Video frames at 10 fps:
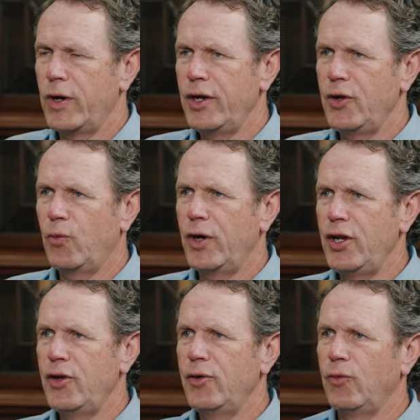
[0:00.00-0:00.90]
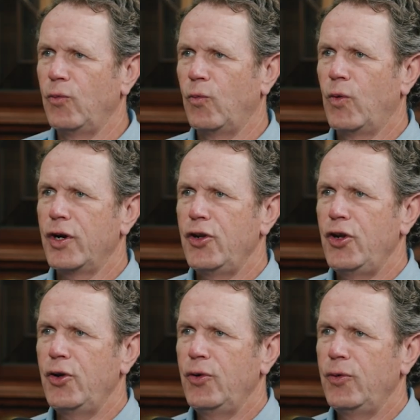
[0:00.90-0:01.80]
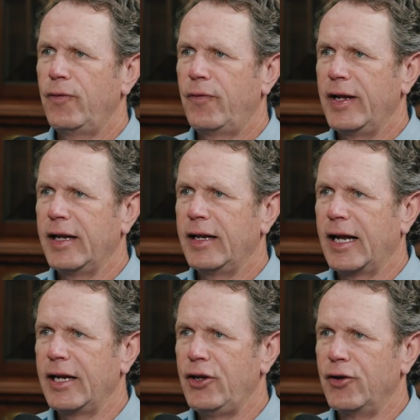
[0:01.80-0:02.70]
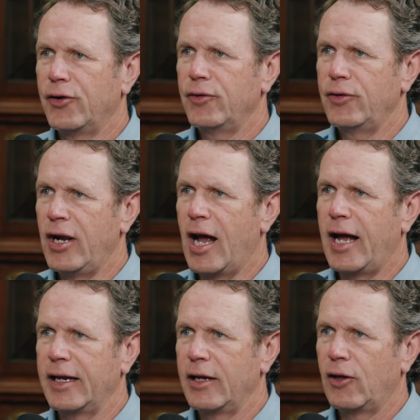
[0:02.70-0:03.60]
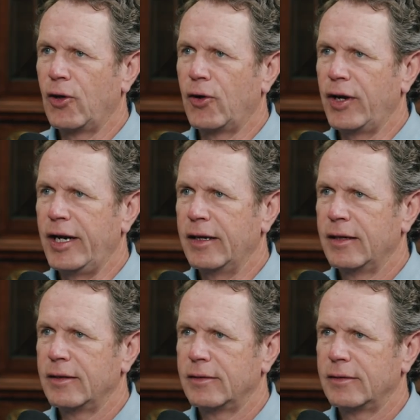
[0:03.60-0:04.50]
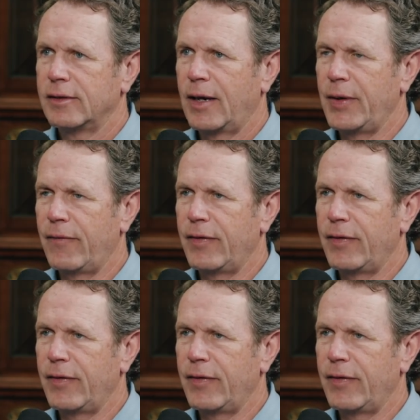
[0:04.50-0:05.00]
what are you feeling like you're not learning? I mean,